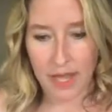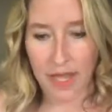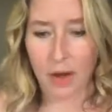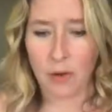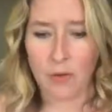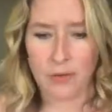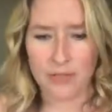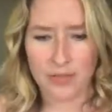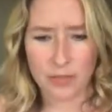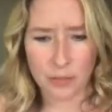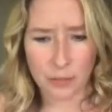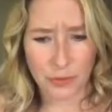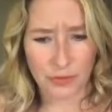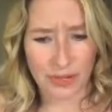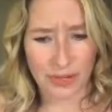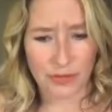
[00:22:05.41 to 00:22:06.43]
Oh, it's
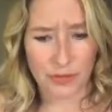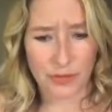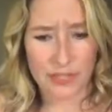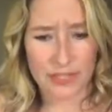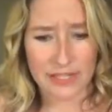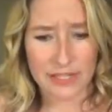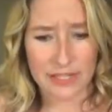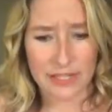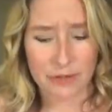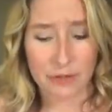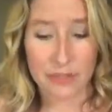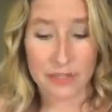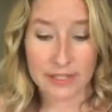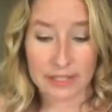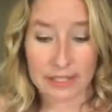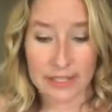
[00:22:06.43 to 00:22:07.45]
super non-greasy.
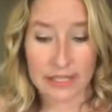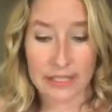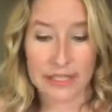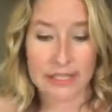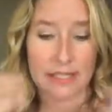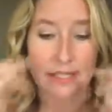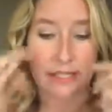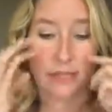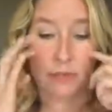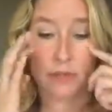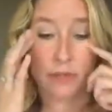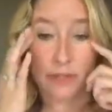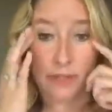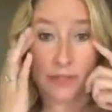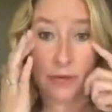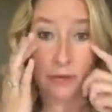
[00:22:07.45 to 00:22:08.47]
It's like
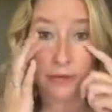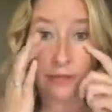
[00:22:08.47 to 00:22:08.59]
really,